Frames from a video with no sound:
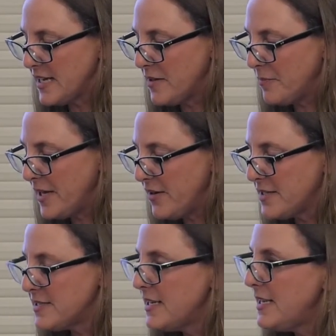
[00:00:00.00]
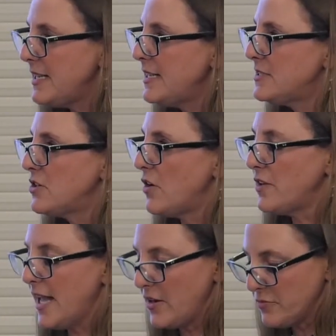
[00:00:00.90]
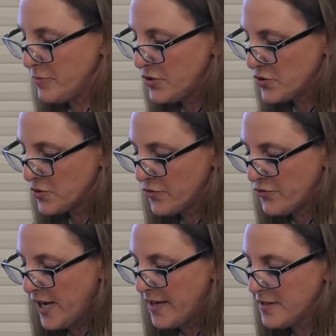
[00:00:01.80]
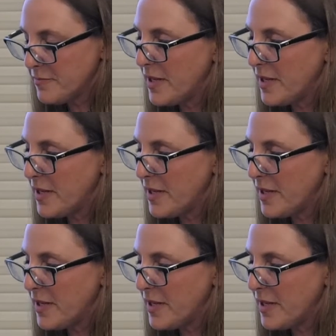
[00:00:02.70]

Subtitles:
and appearance in his novel Our Mutual Friend,